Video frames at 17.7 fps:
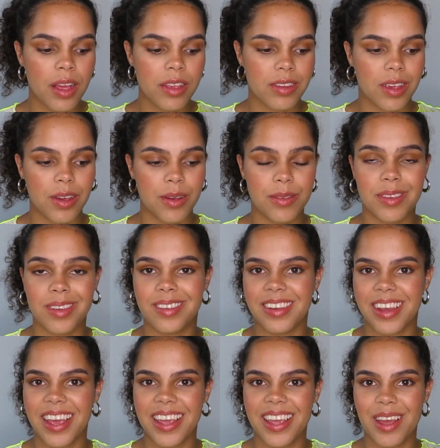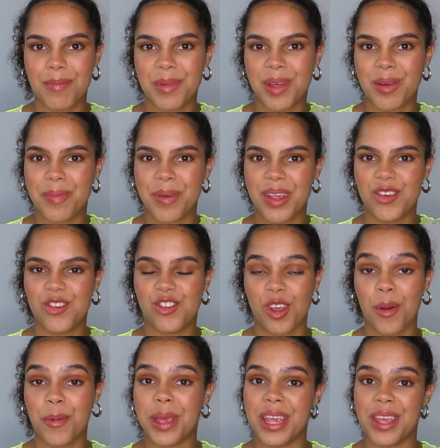So today I'm going to be
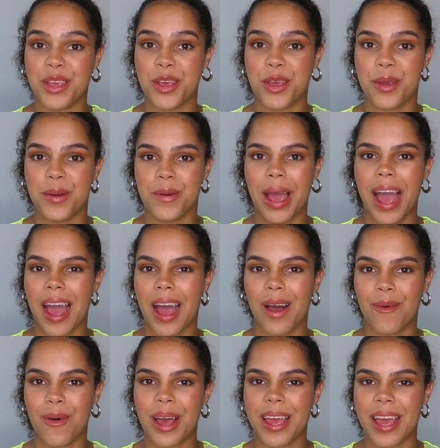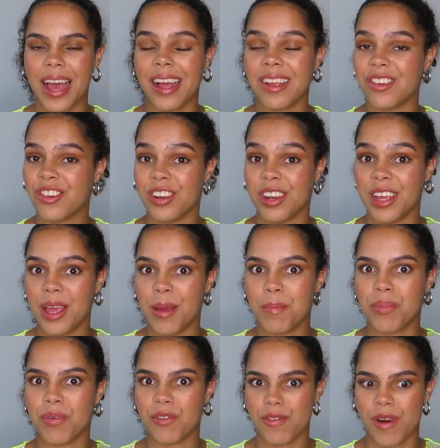showing you how I
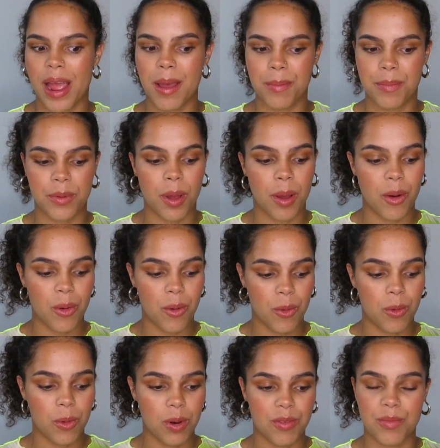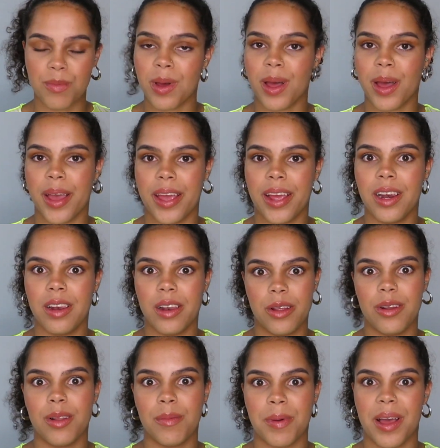actually prep all of my
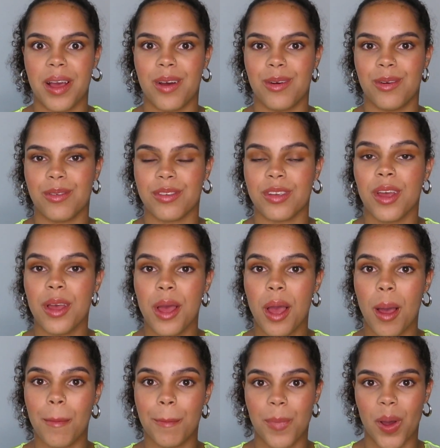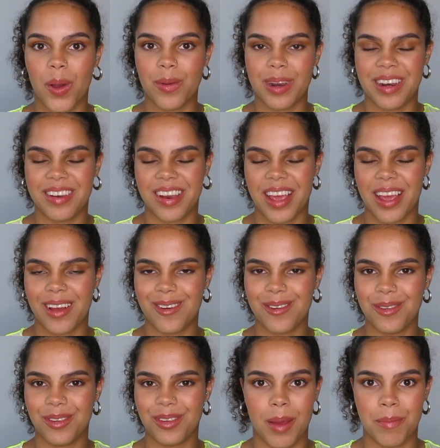LULLABELLZ
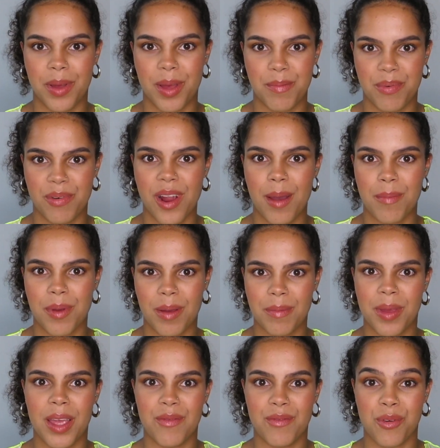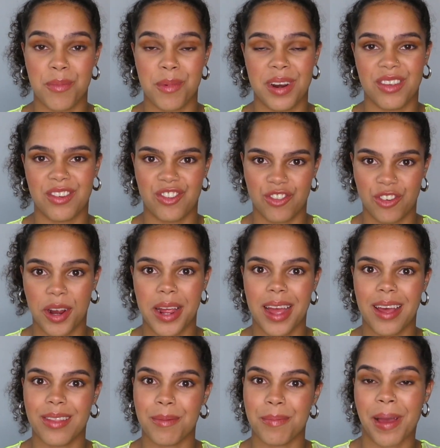ponytails, and by prep I mean from when it's straight
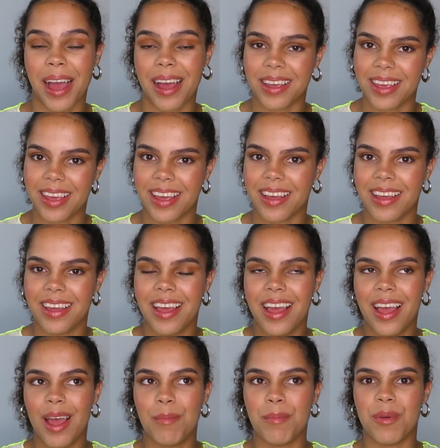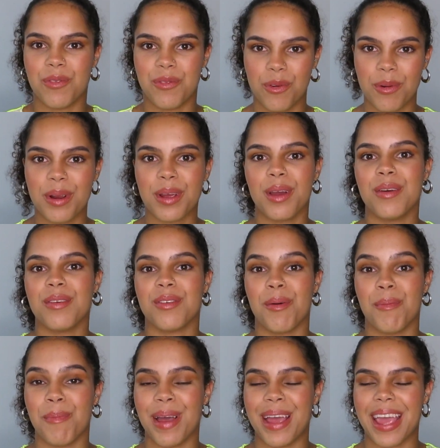out the packet before it goes
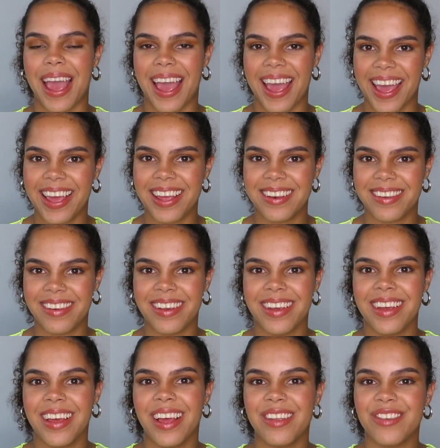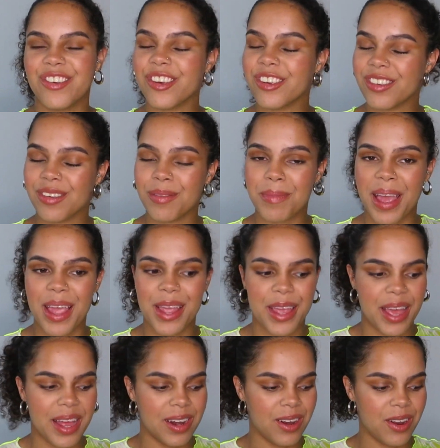on my head, just to
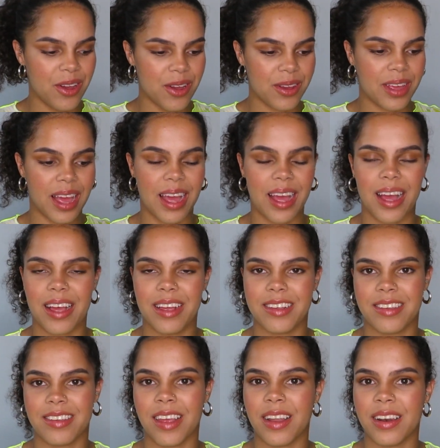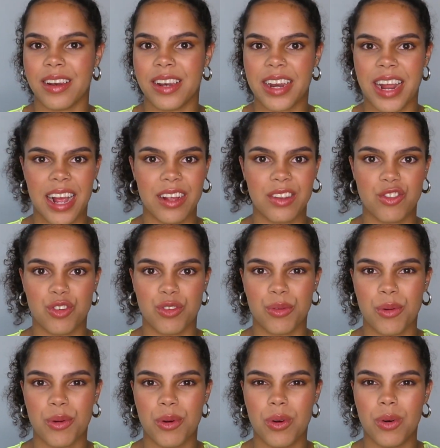make it look as
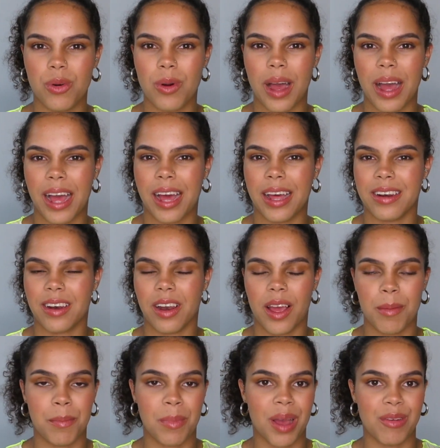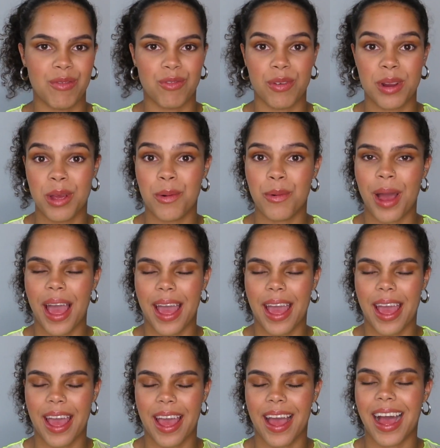natural and like my real
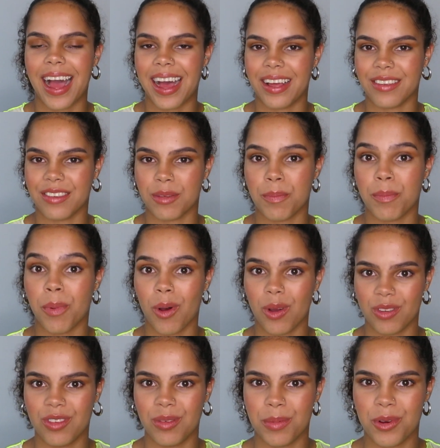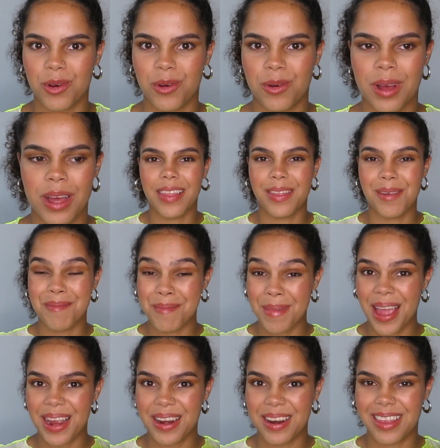hair as possible. And the
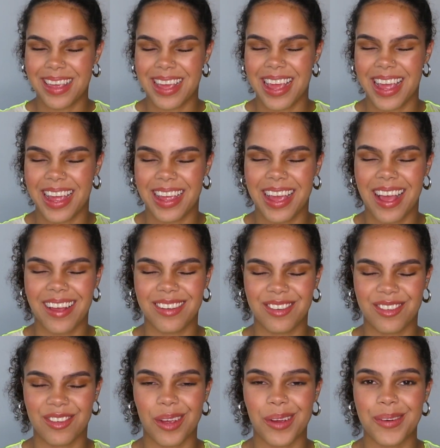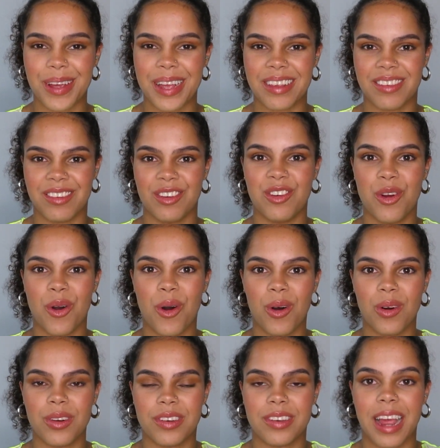main thing, so it's
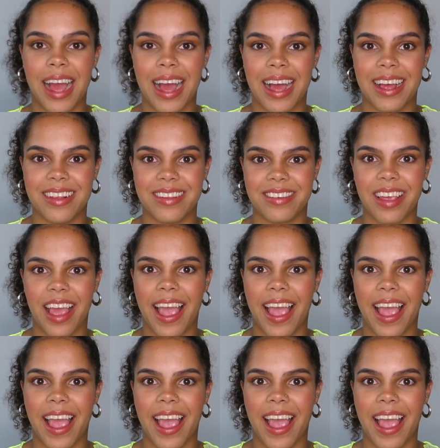not as